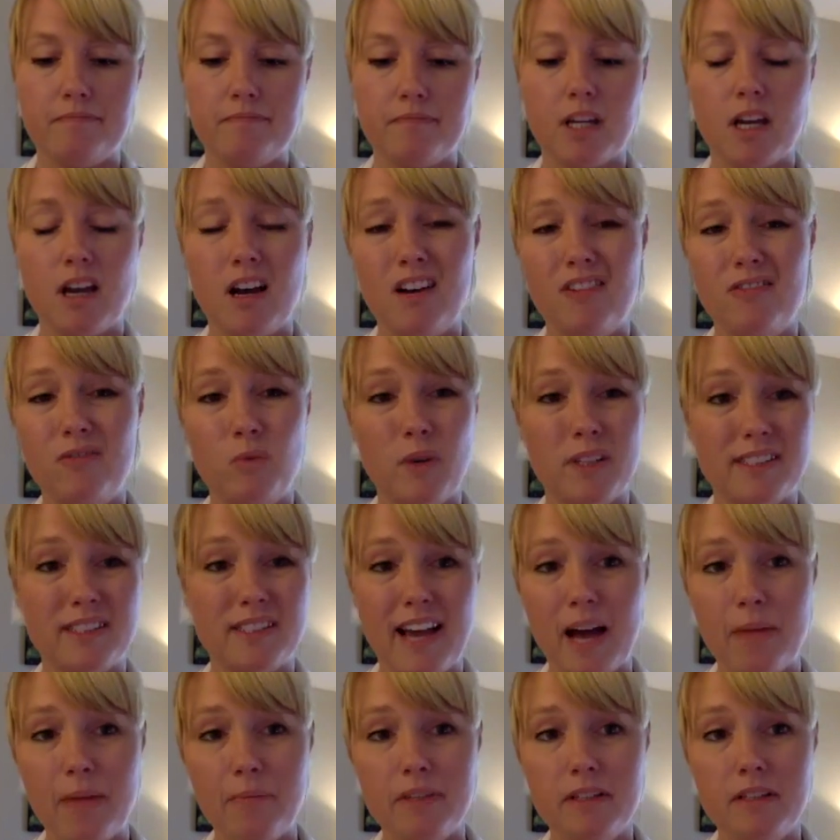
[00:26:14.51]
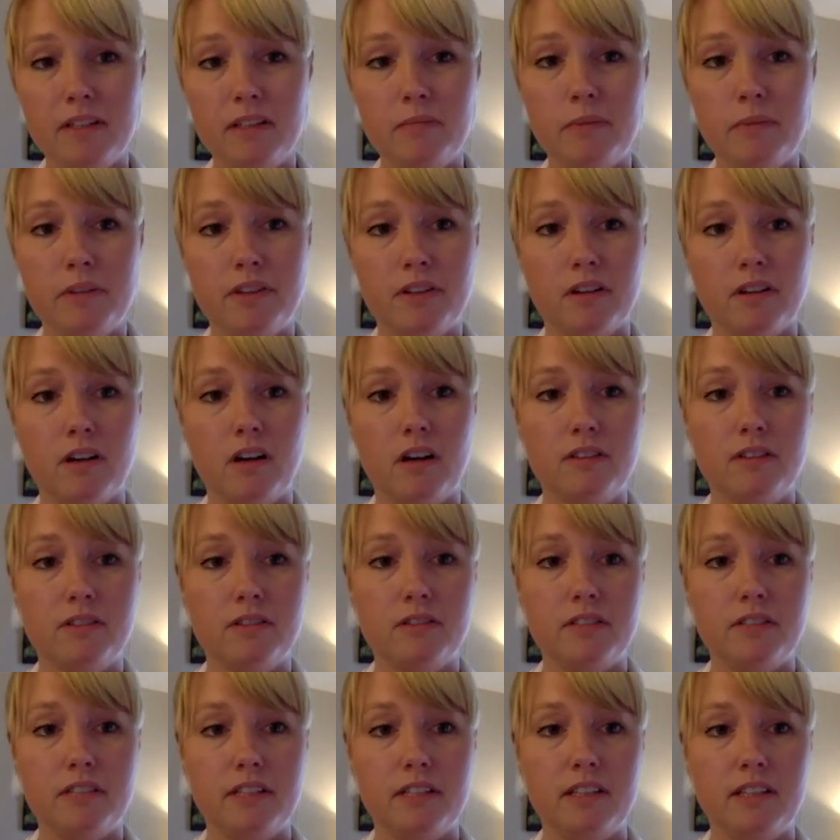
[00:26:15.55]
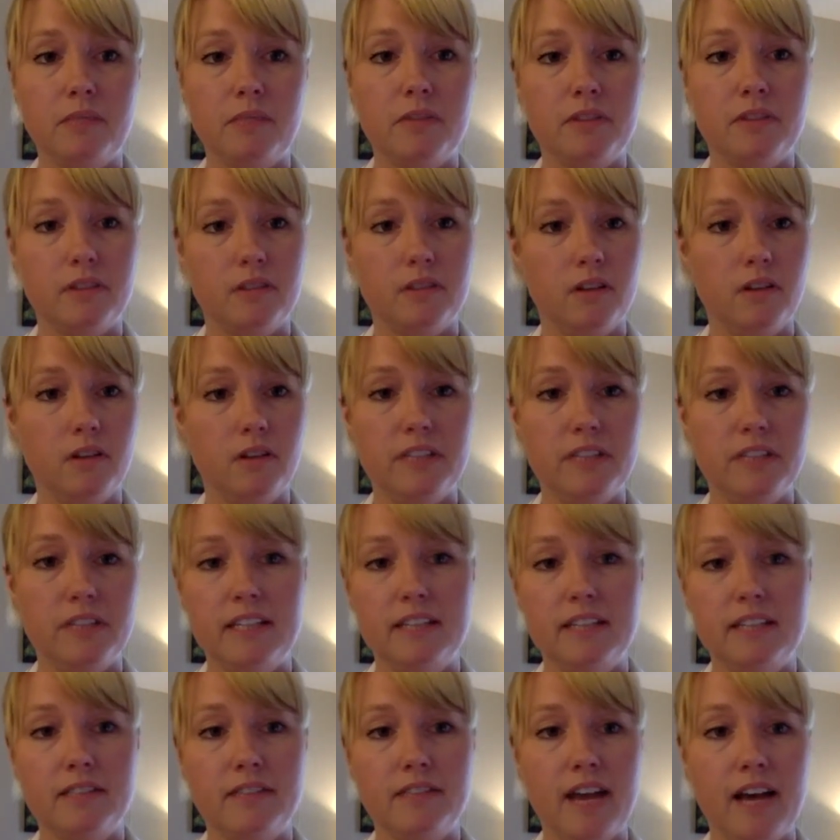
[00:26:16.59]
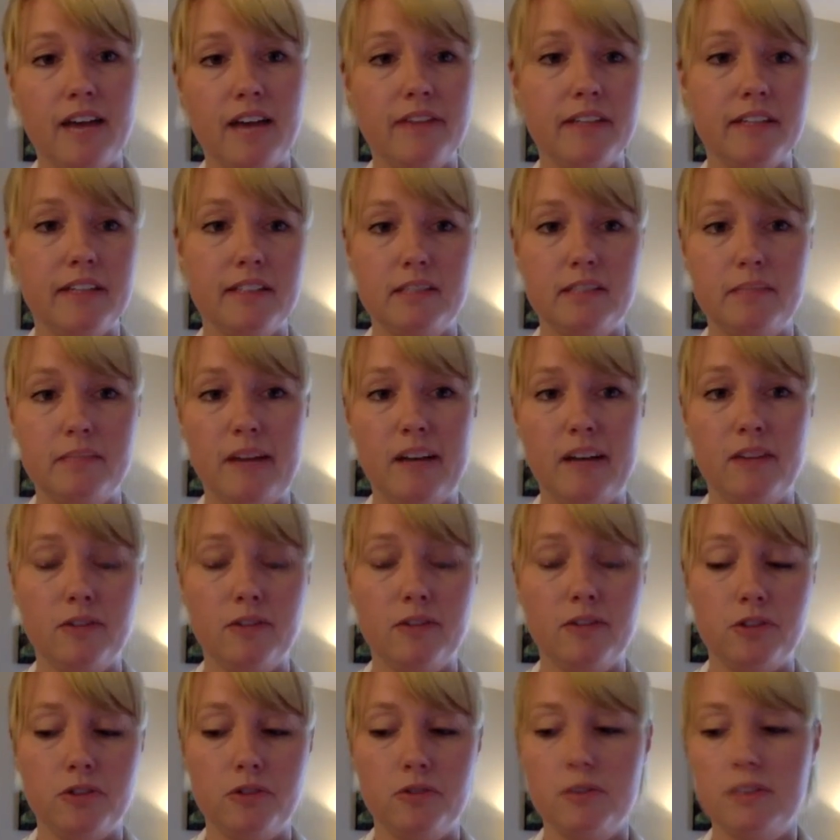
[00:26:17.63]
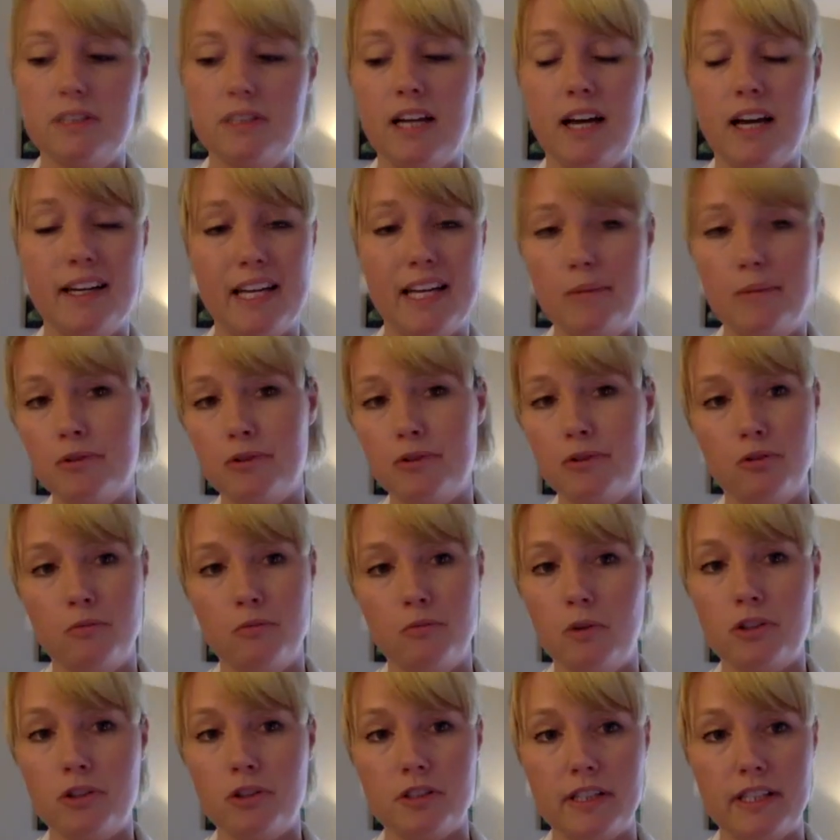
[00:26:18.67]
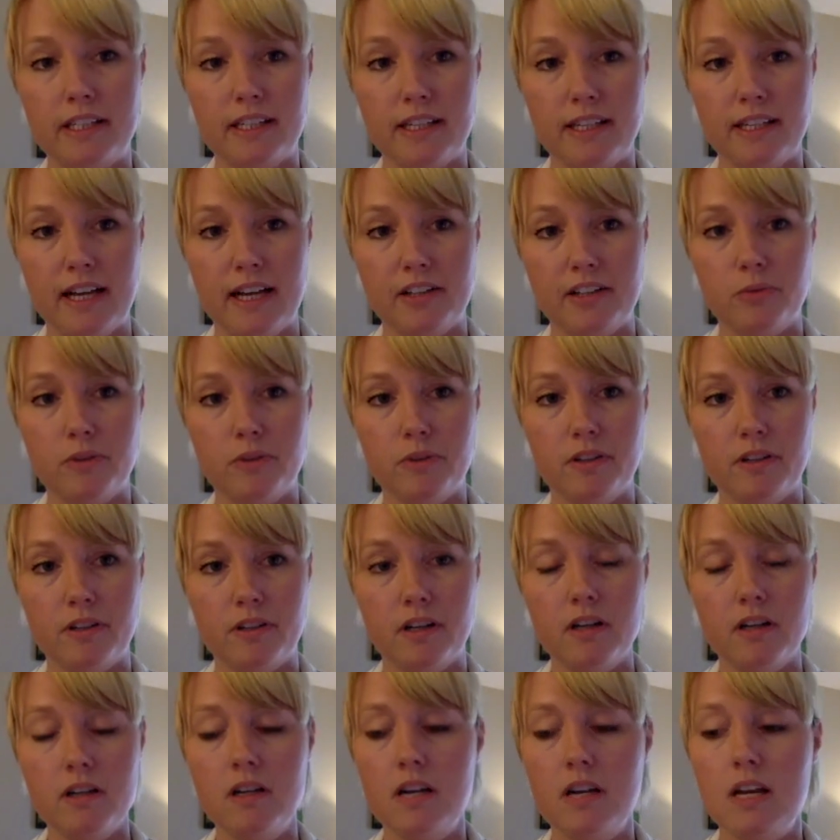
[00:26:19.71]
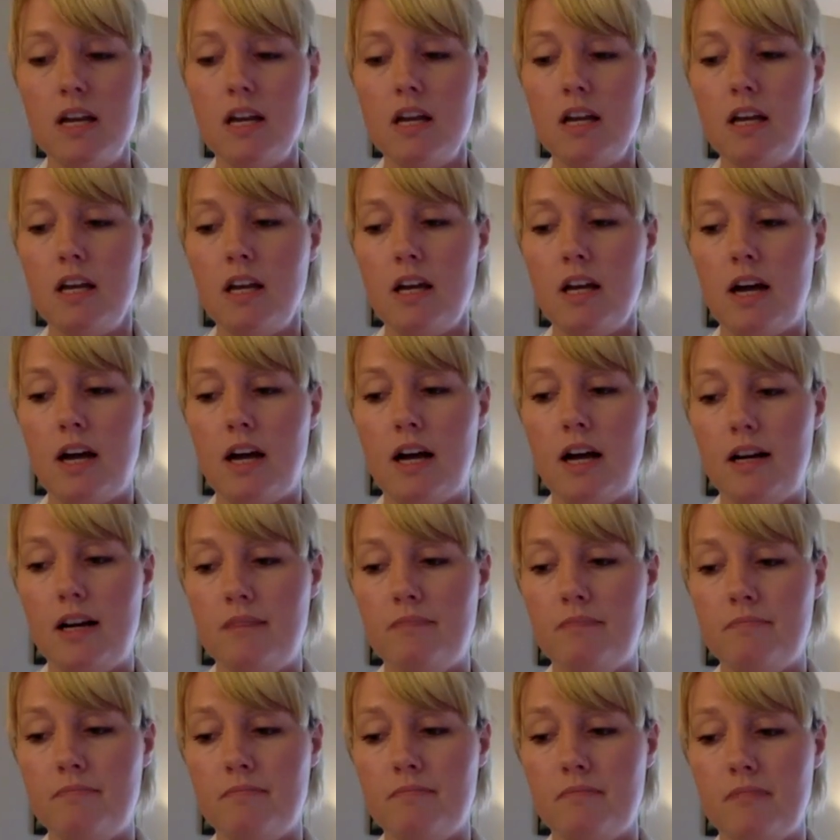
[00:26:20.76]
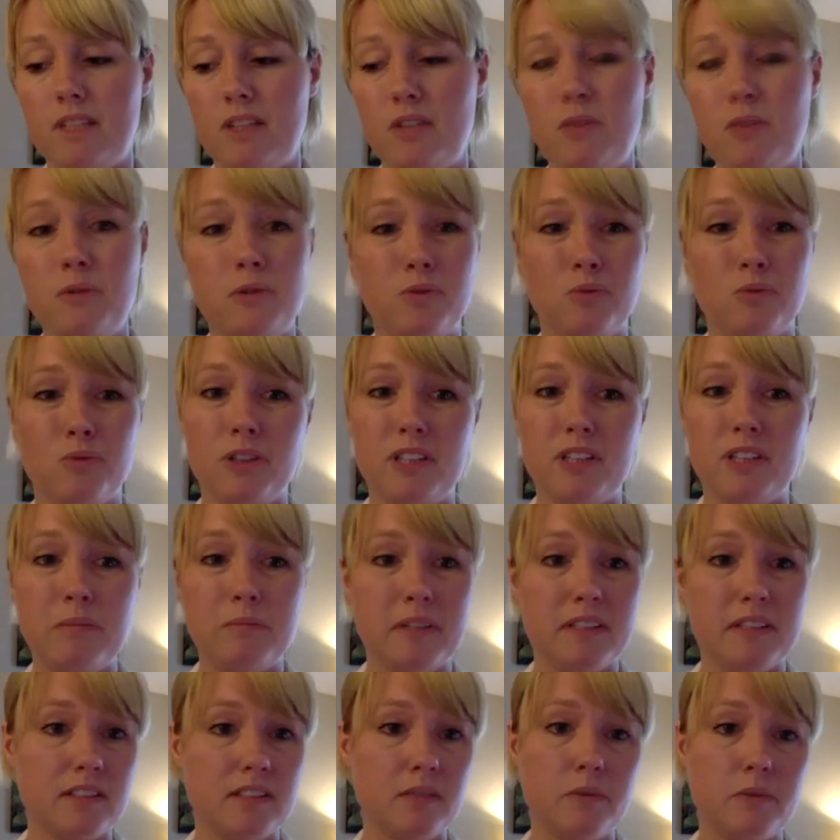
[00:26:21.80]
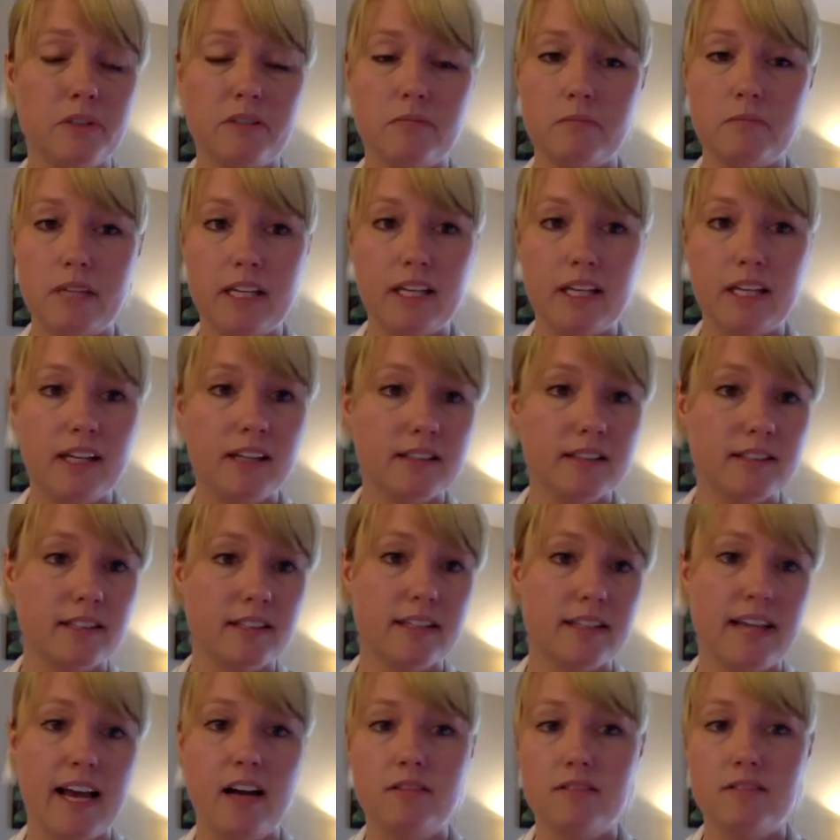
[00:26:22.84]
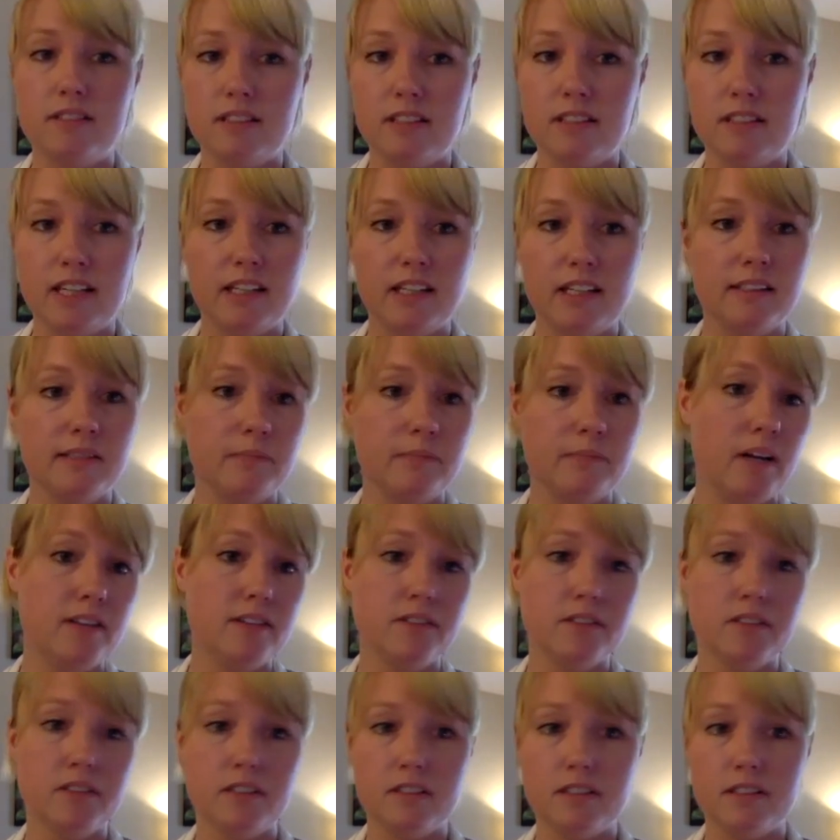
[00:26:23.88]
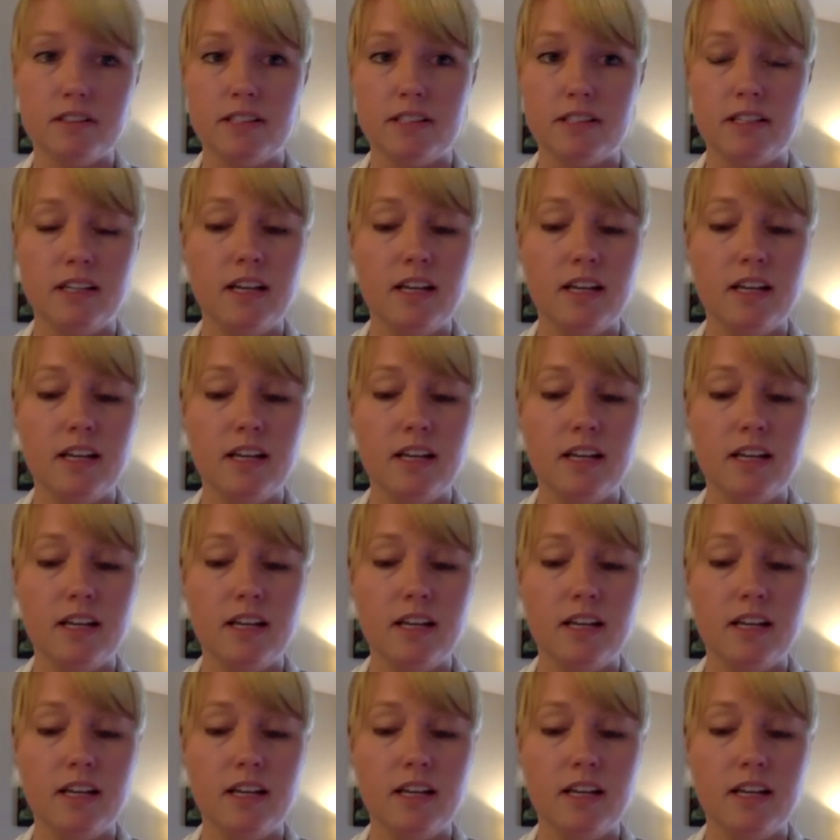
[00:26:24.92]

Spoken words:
of what's happened, but they're also dealing with the loneliness of having a spouse who's not able to emotionally connect with her, who's really busy with meetings and counseling and sponsors, and